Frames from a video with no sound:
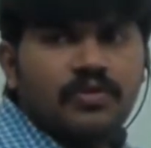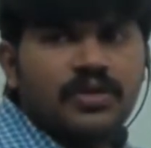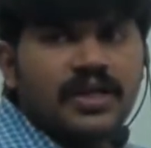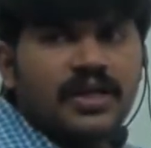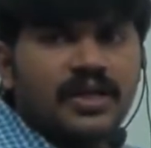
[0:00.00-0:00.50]

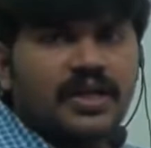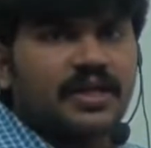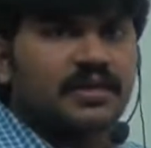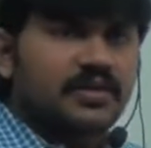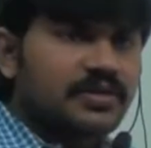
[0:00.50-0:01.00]
Fourth
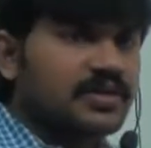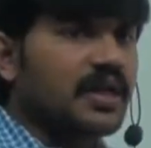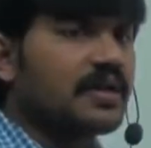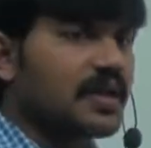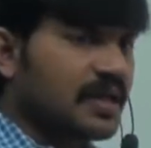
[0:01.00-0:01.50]
category,
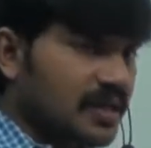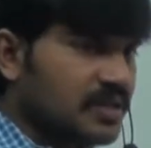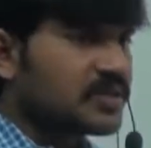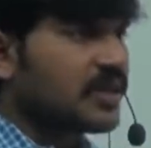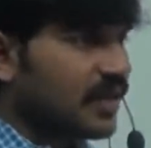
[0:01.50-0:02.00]
static
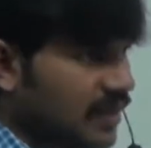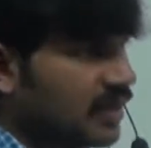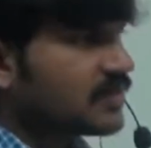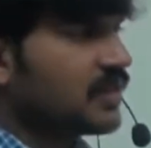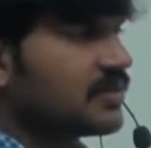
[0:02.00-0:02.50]
nested
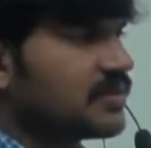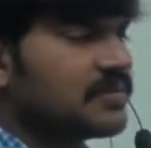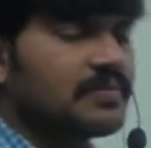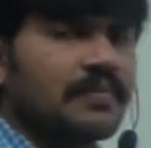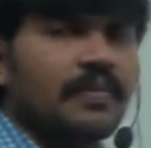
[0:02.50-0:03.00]
classes.